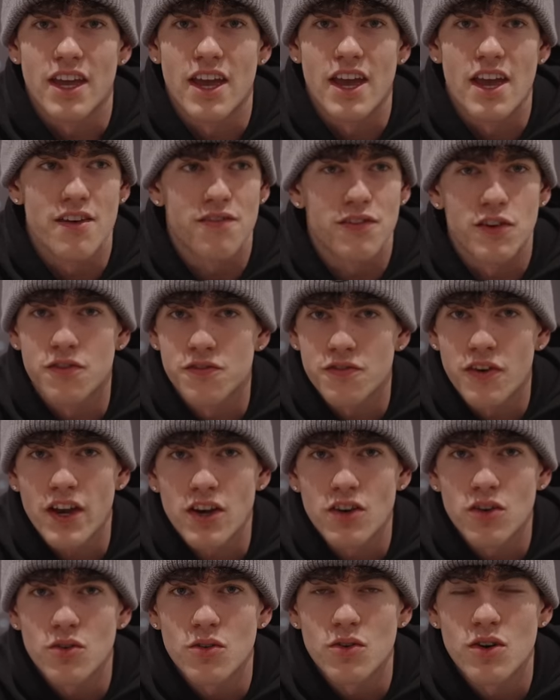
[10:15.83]
If you
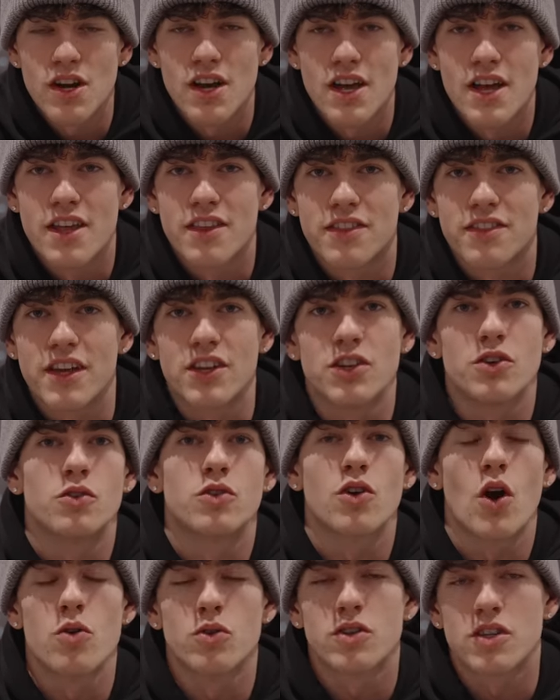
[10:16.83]
fail, then you
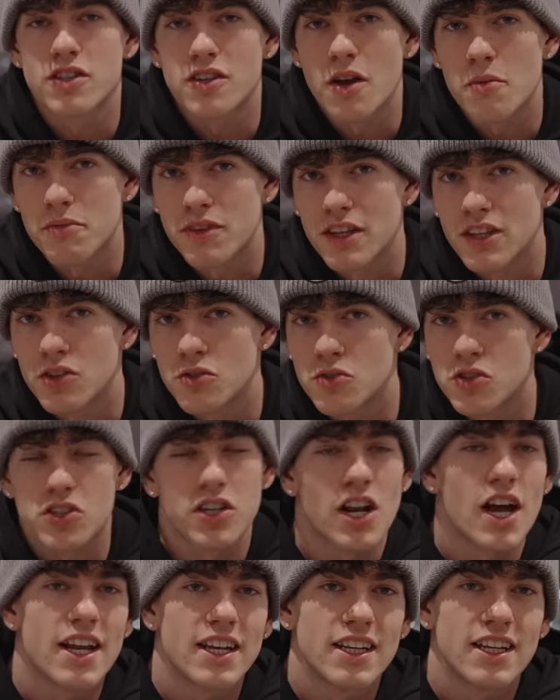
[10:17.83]
go to something you
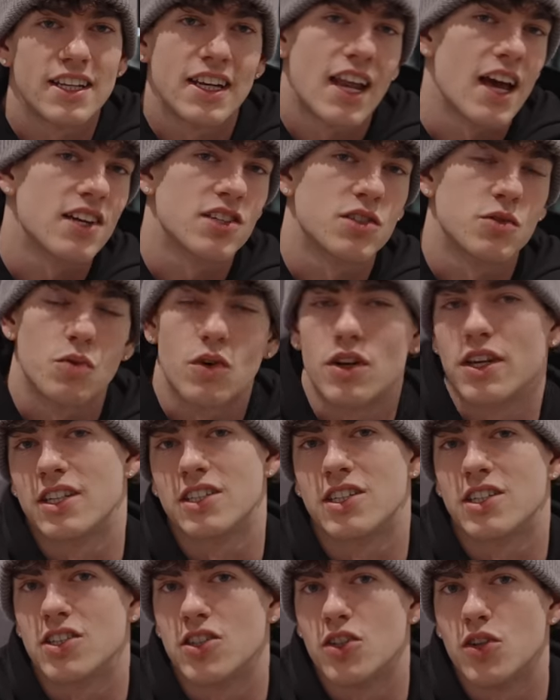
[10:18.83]
slightly less wanted
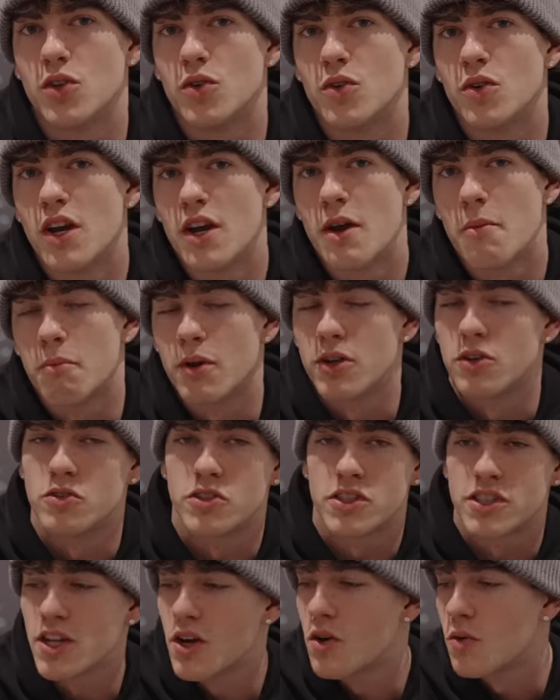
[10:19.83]
to do, but you
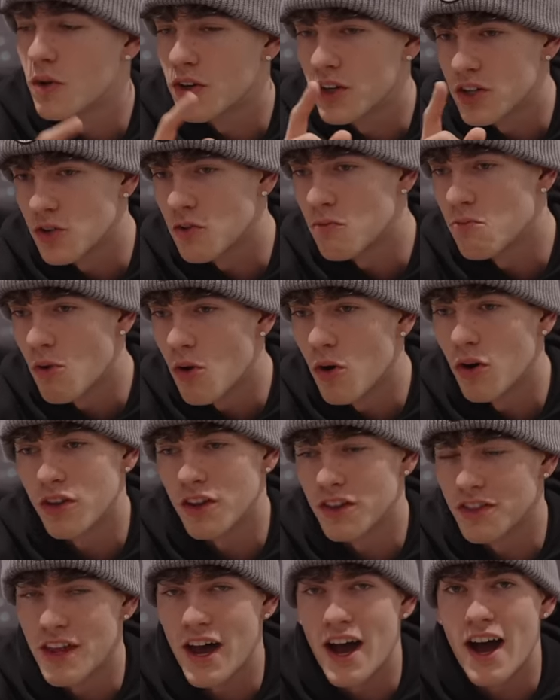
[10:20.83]
still want to do more
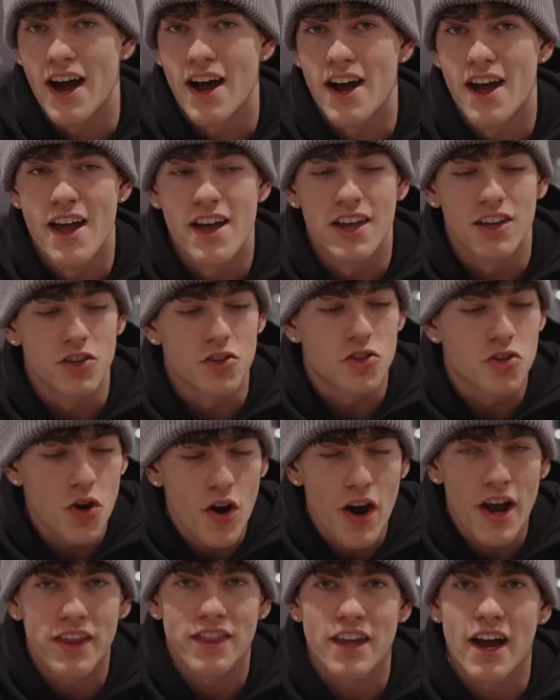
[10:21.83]
than that. You
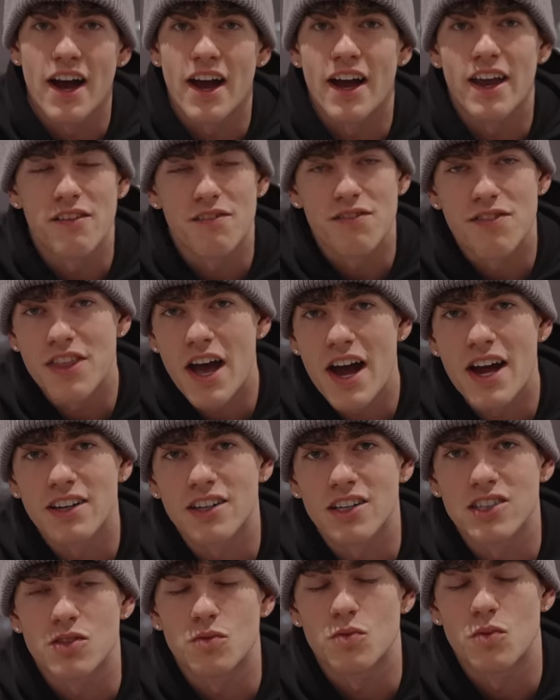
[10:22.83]
try that. If that
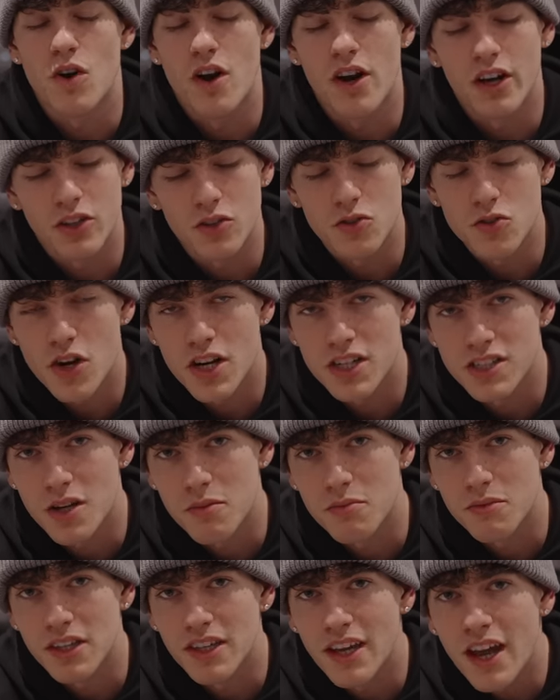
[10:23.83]
doesn't work, you try
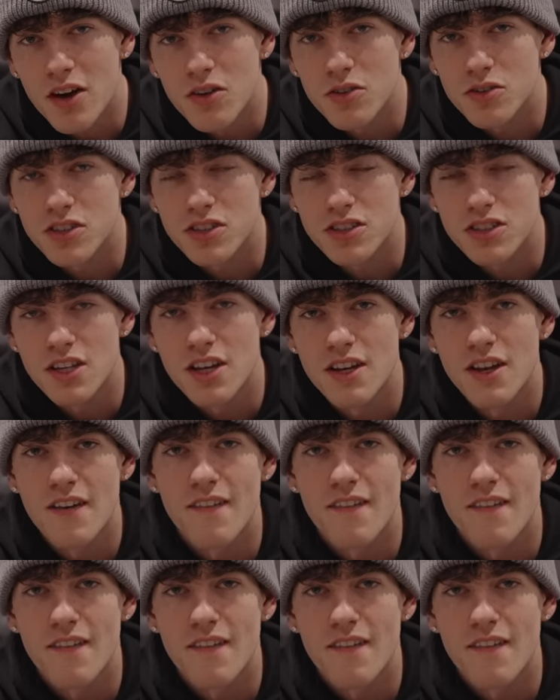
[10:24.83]
something else.